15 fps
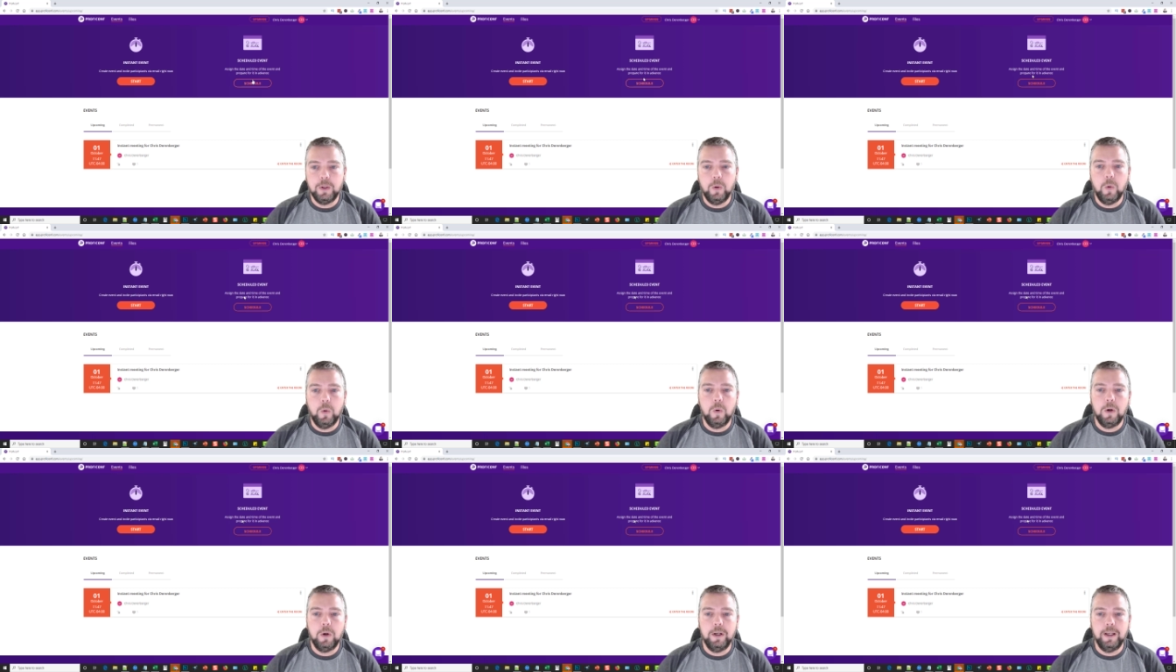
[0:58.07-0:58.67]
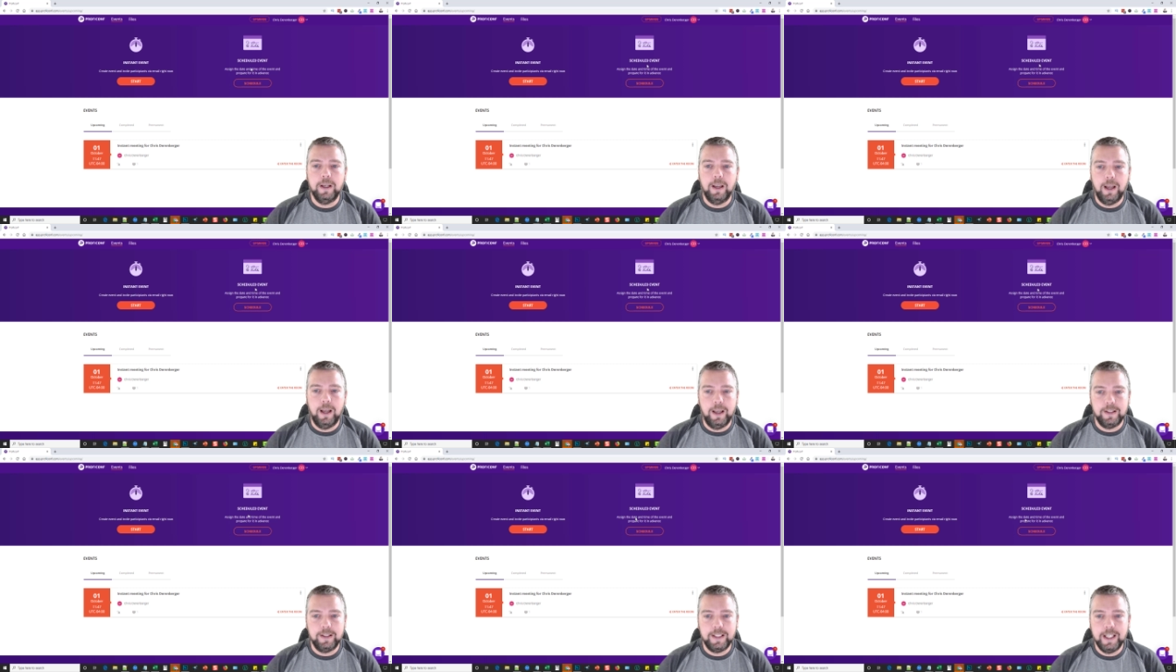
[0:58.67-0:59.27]
or
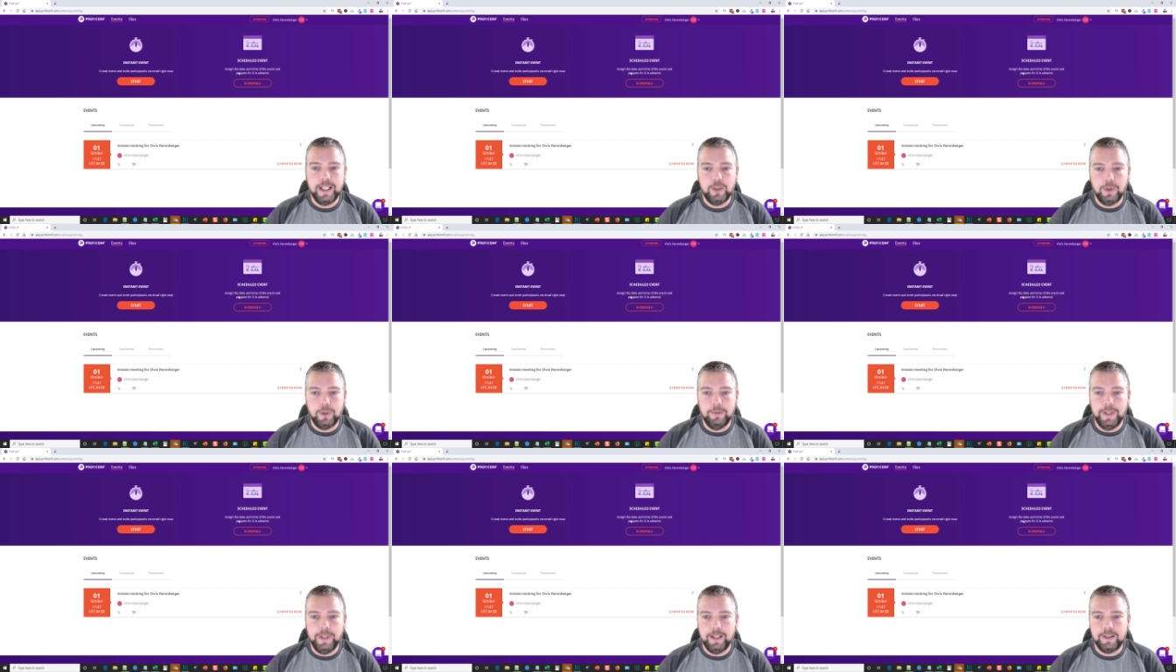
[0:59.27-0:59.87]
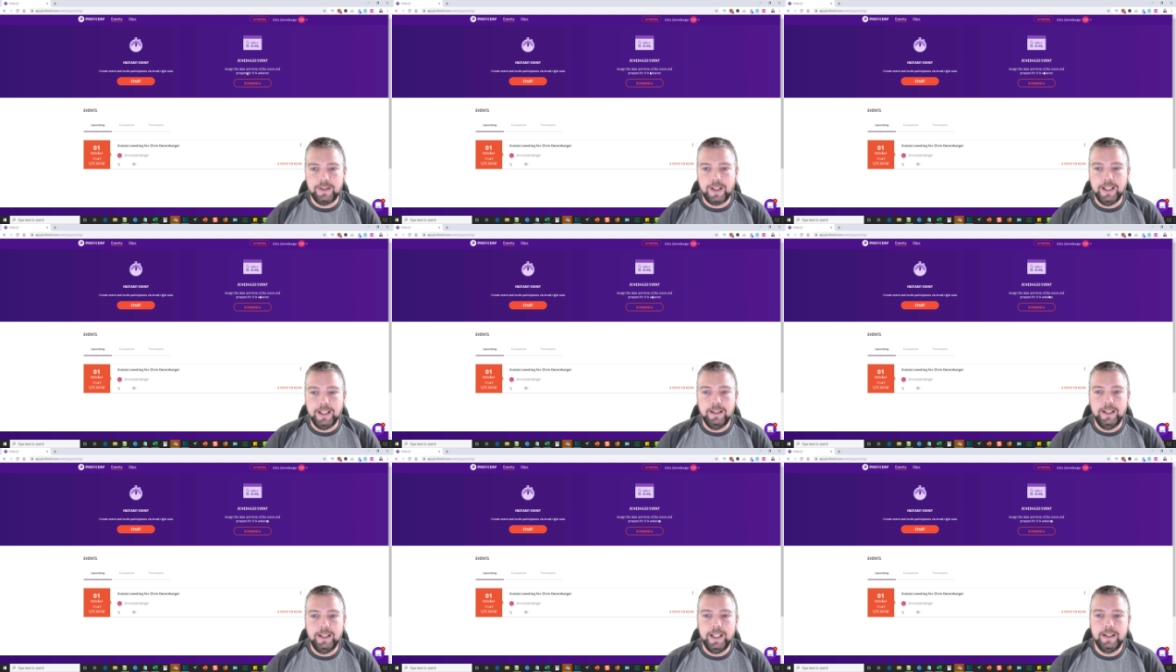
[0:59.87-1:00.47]
schedule an event, assign
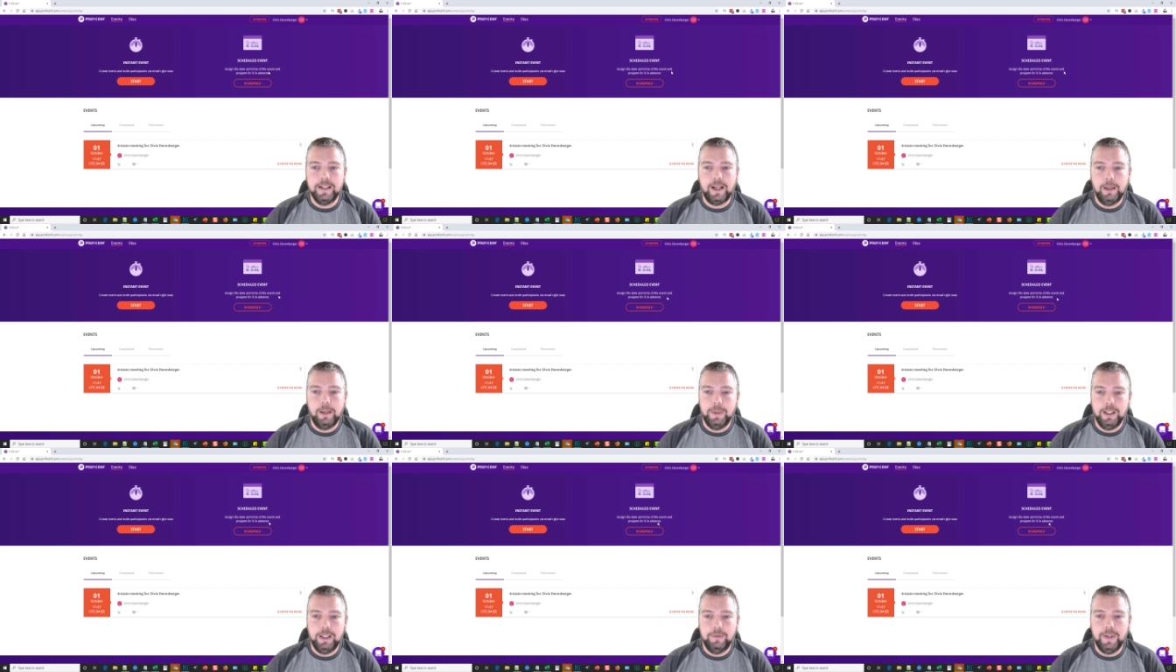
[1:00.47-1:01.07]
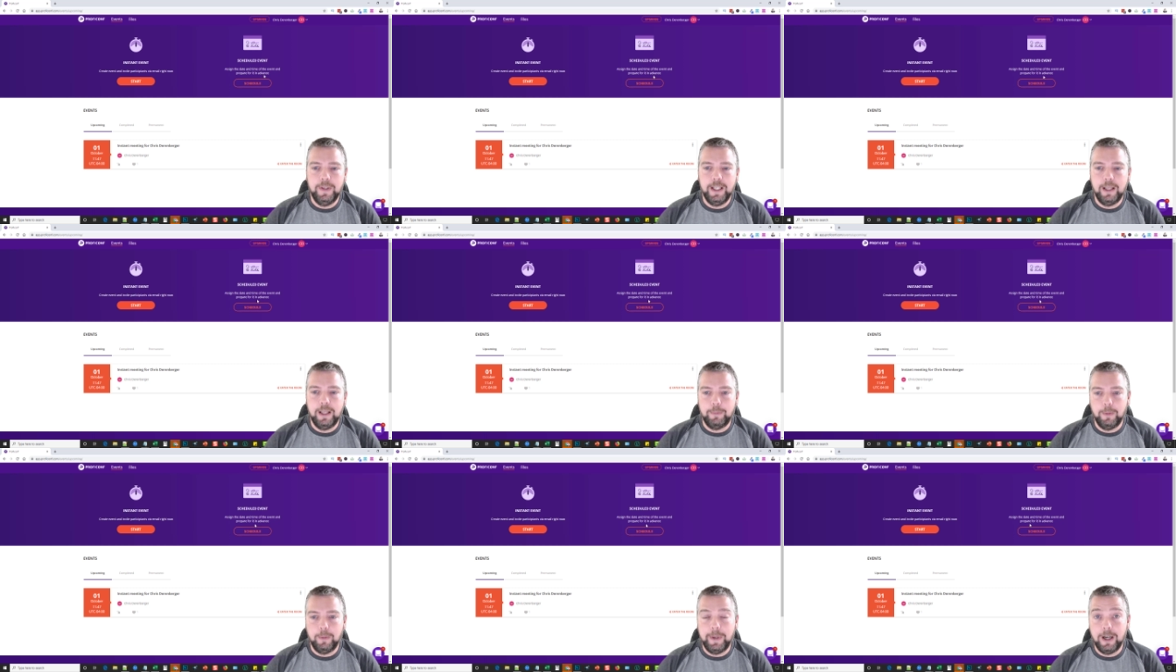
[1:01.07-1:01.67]
the date and time of the event,
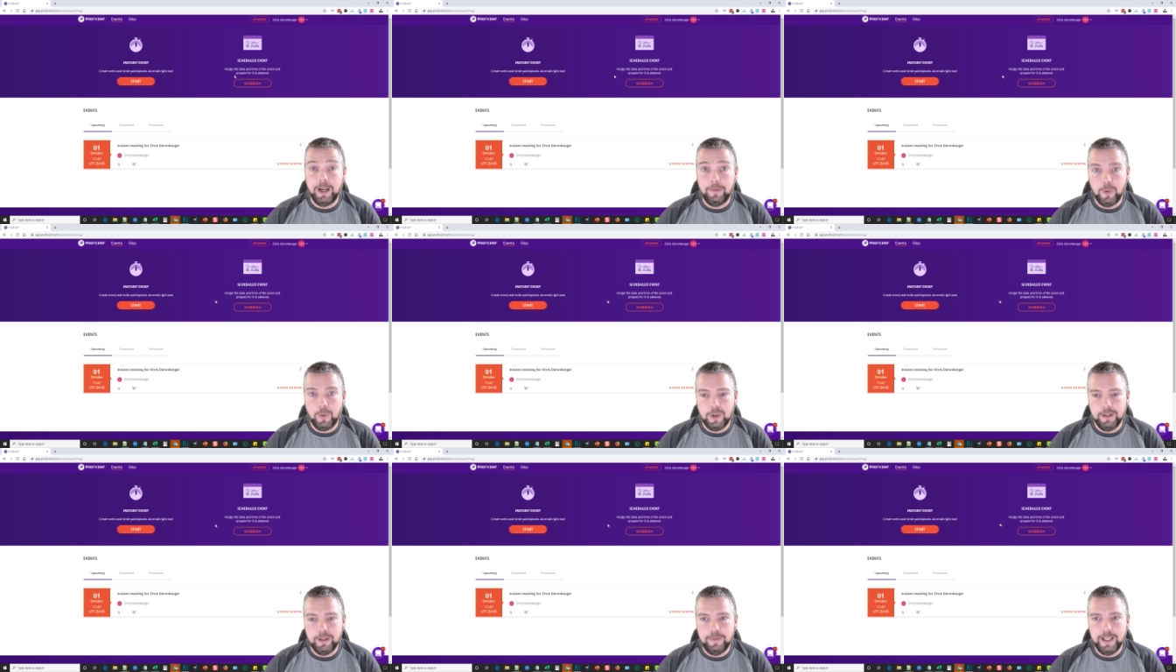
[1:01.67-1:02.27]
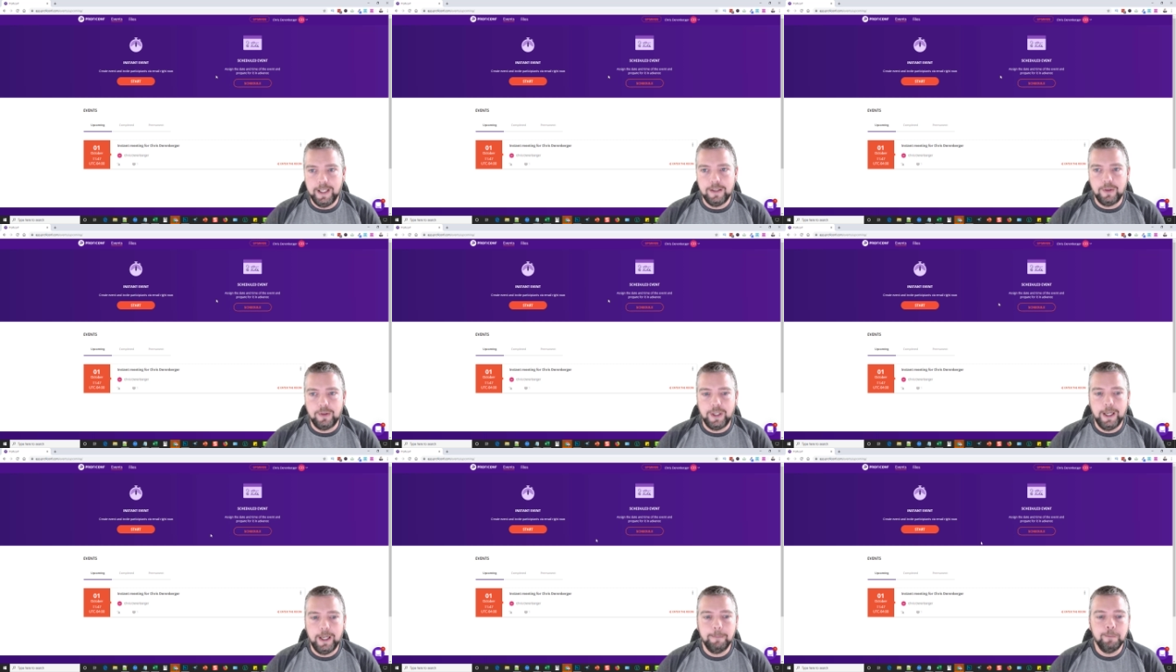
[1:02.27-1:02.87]
and prepare for it in advance.
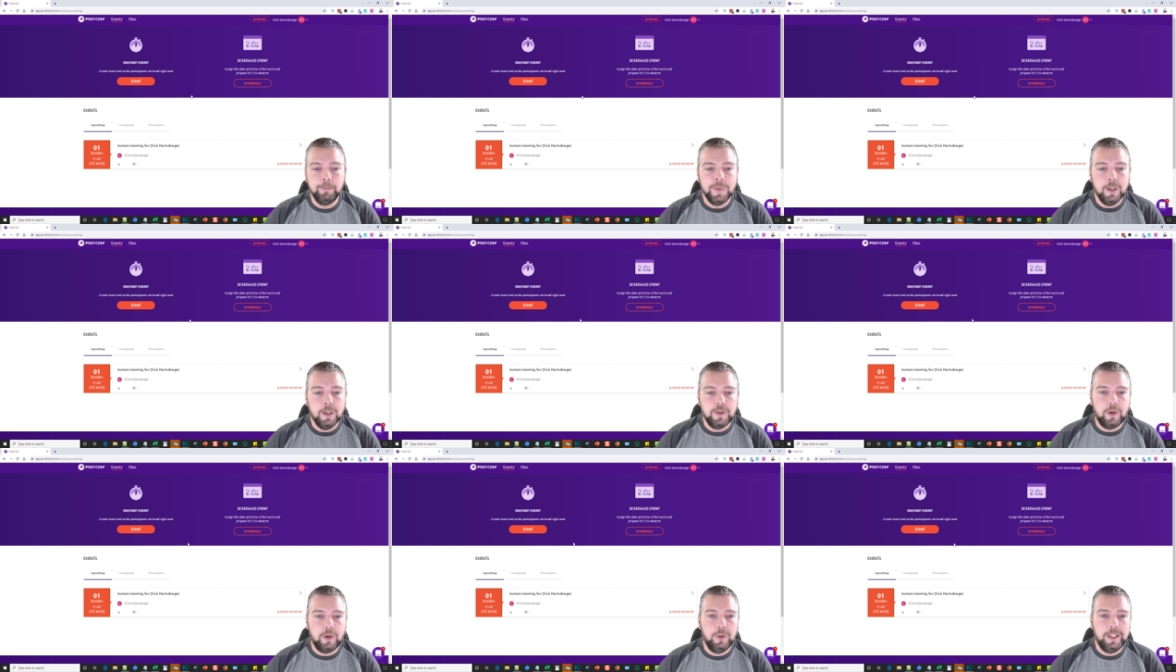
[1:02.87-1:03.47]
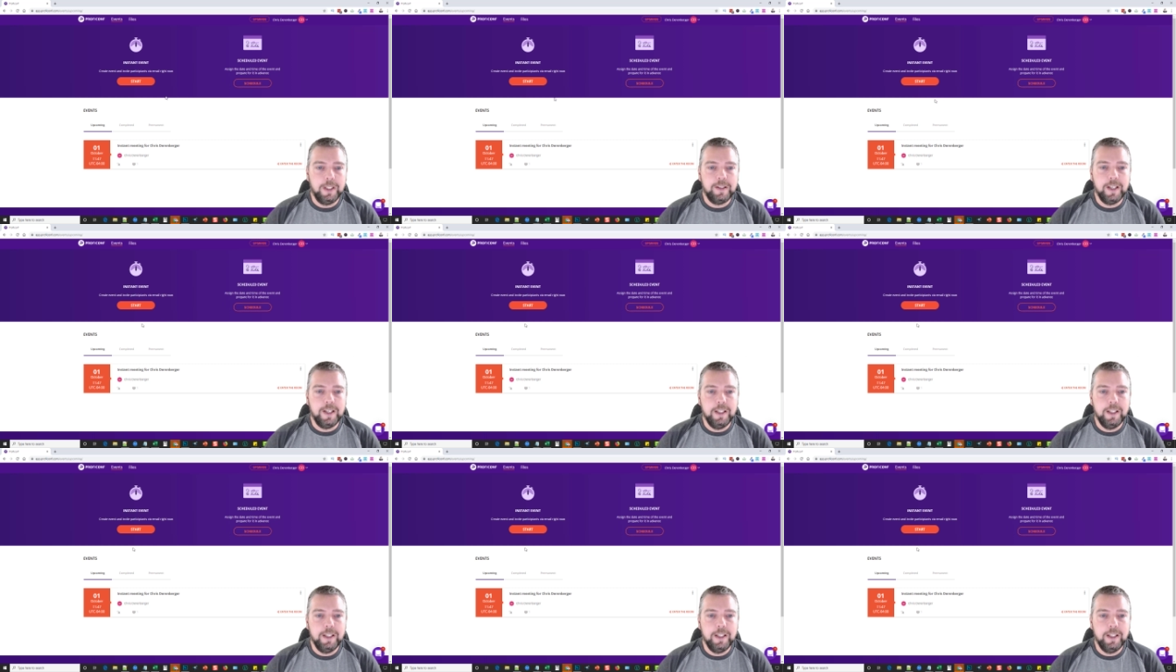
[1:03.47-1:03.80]
Okay, so let's say